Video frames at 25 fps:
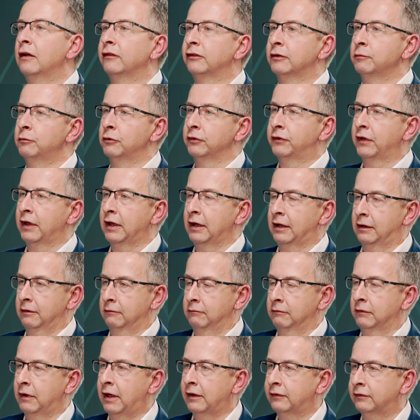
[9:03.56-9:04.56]
some will take
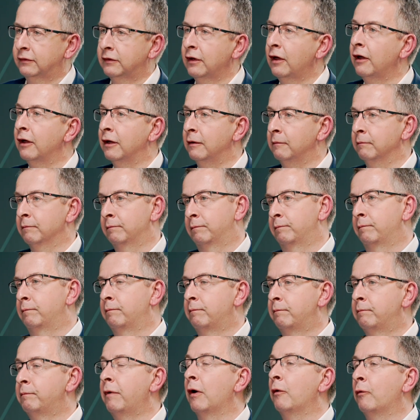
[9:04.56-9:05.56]
less time,
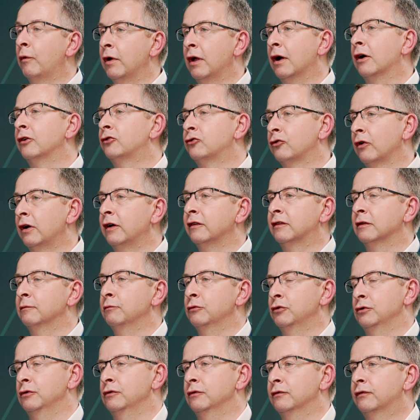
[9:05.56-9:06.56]
but we are trying to
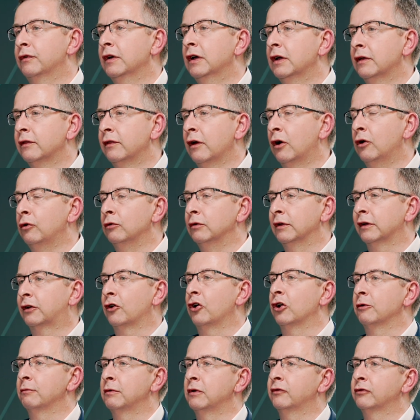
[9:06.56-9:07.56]
move the whole
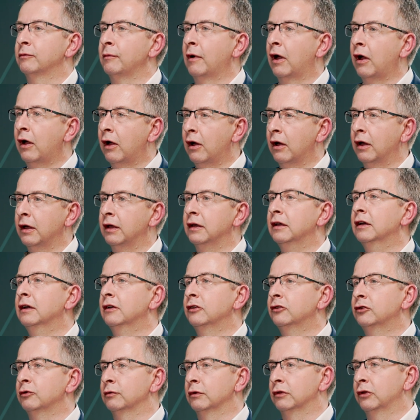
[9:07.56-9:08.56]
economy from a high
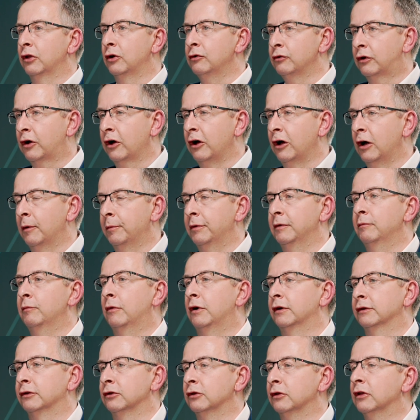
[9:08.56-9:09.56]
to a low carbon
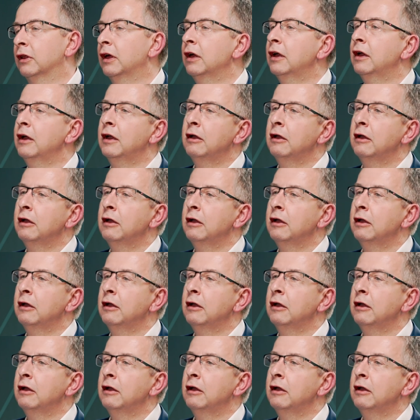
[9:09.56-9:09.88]
model